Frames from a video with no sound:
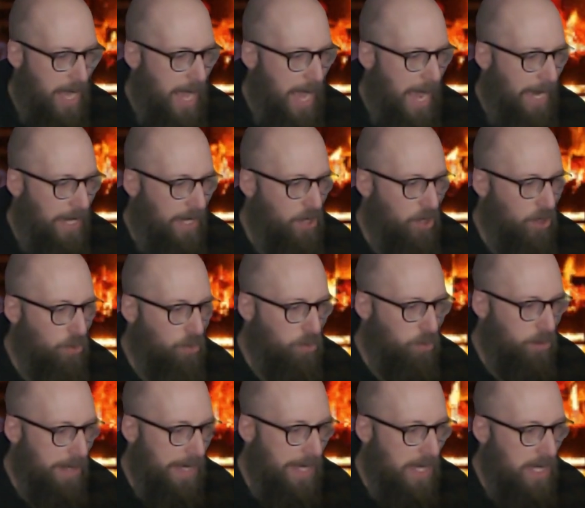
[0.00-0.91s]
and could
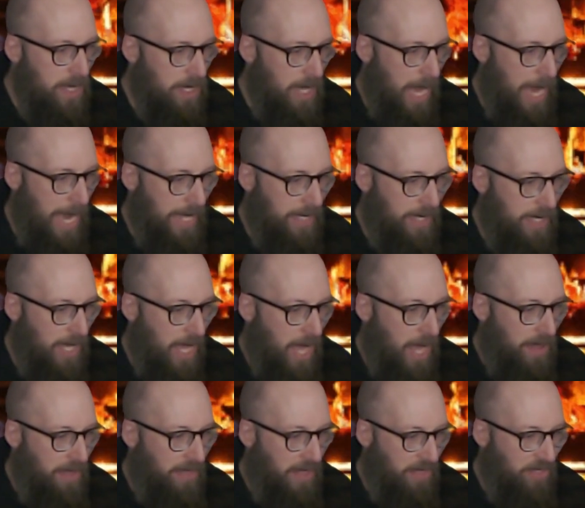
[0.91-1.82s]
realize
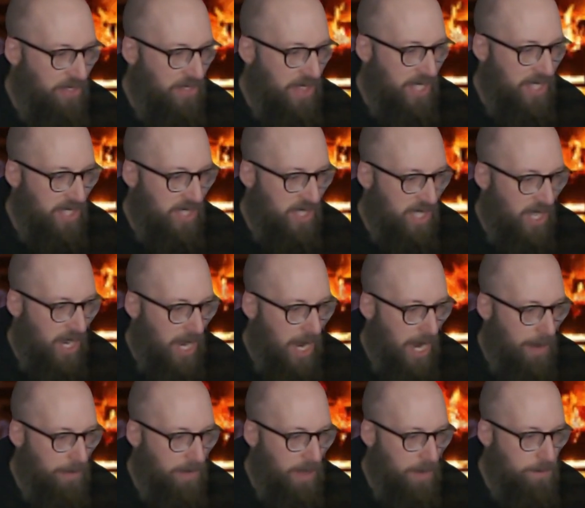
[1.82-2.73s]
that this
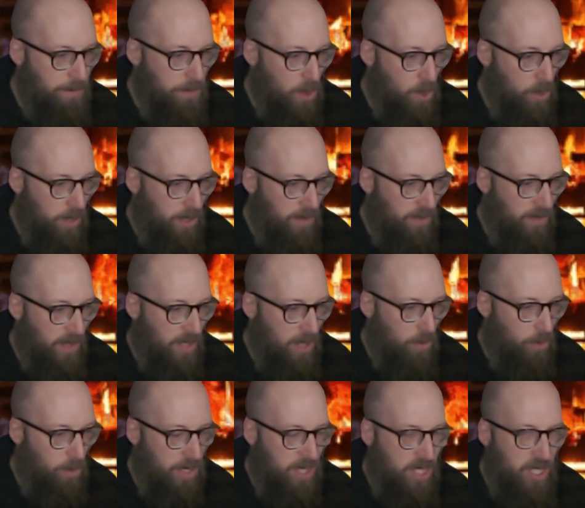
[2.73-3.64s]
time the motive
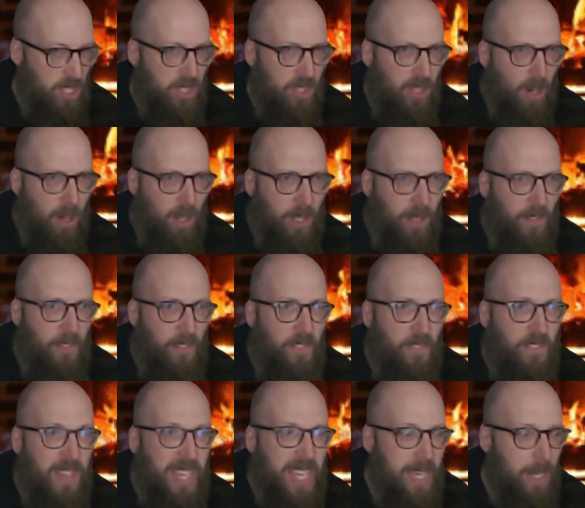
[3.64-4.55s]
was stark
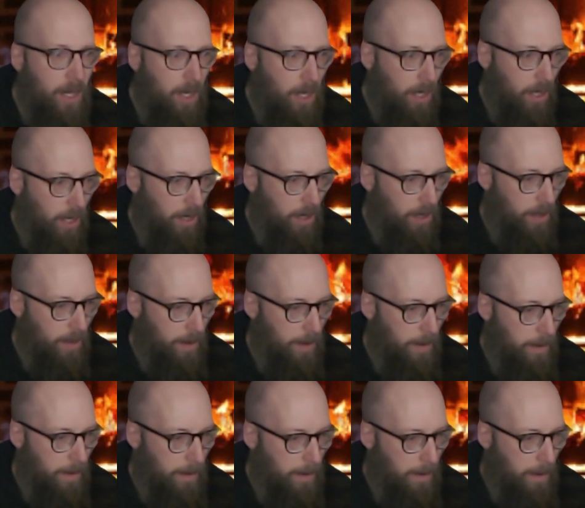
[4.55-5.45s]
fear.
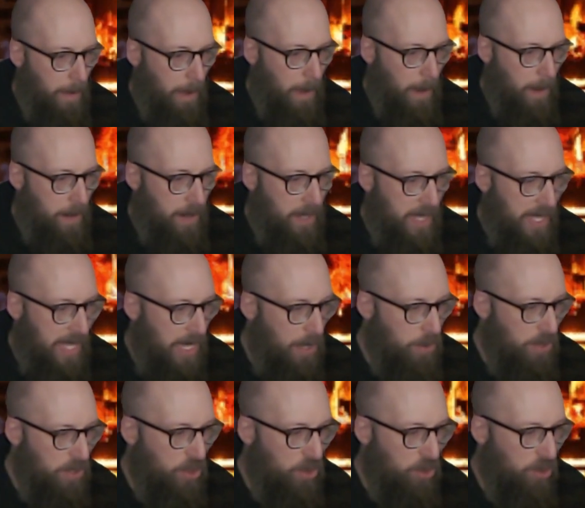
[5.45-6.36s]
He
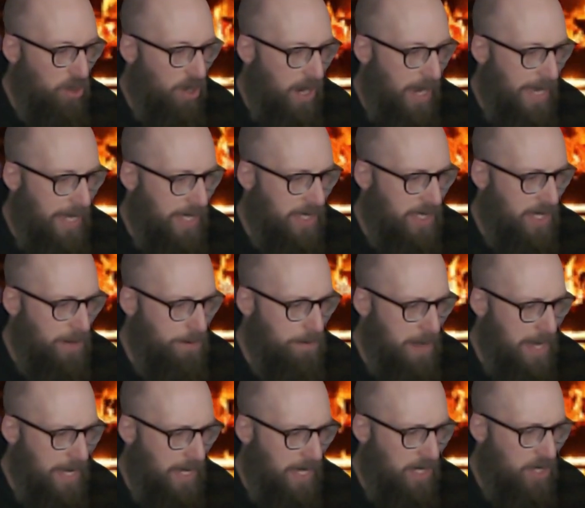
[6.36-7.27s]
was trying to
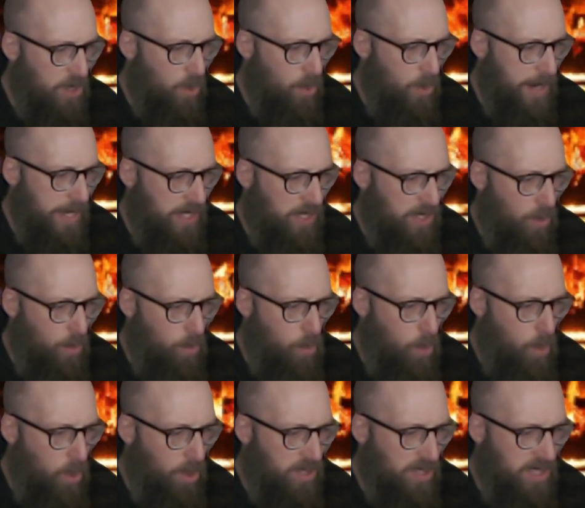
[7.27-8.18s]
make a noise, to
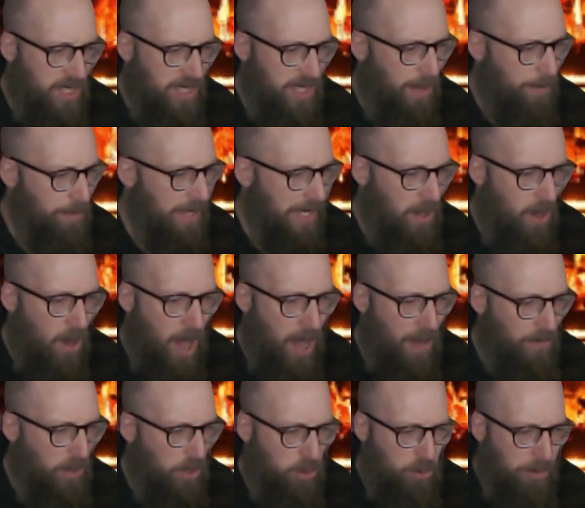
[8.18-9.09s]
ward something
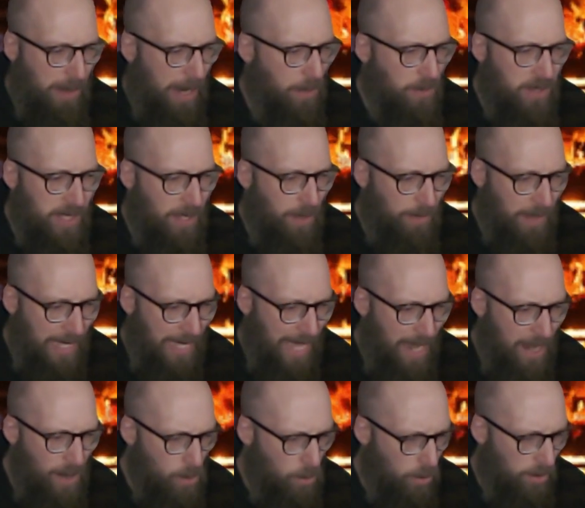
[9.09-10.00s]
off or drown something
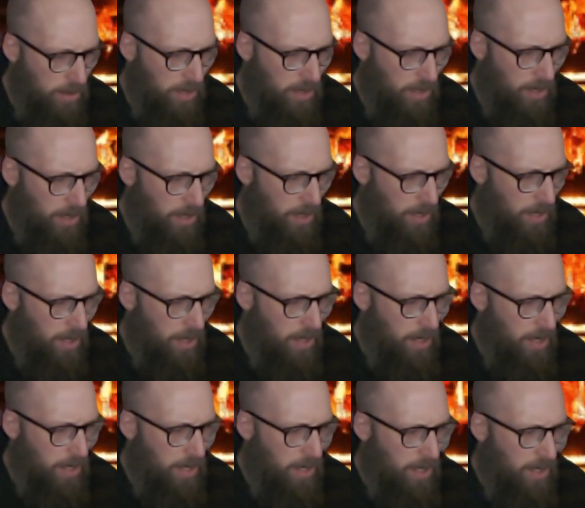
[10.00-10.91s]
out.
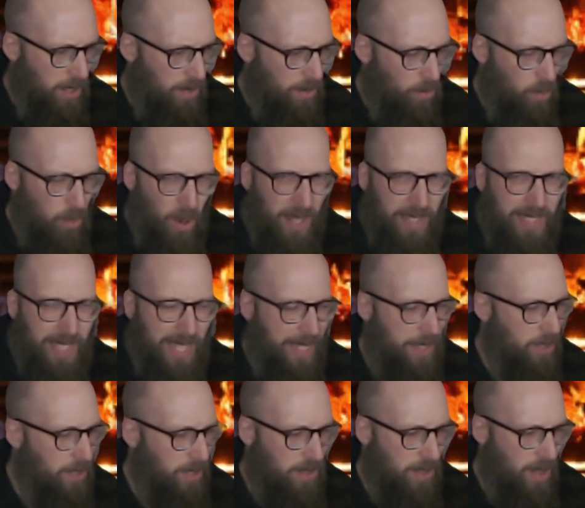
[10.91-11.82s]
What, I
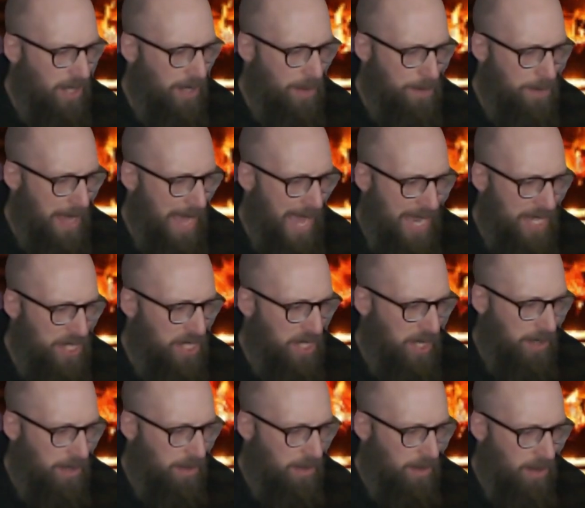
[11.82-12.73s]
could not
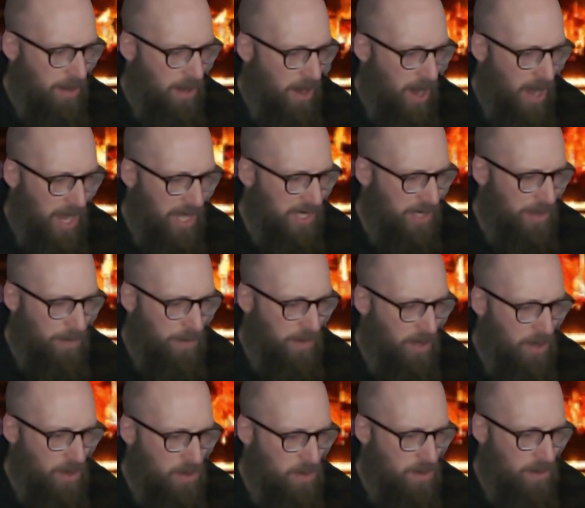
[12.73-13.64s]
imagine, awesome
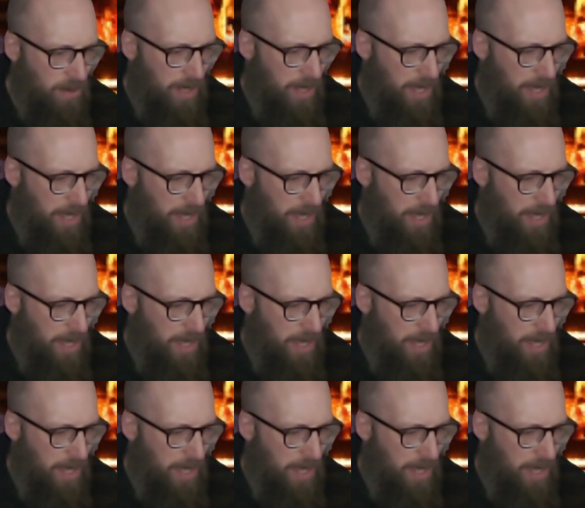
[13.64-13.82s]
though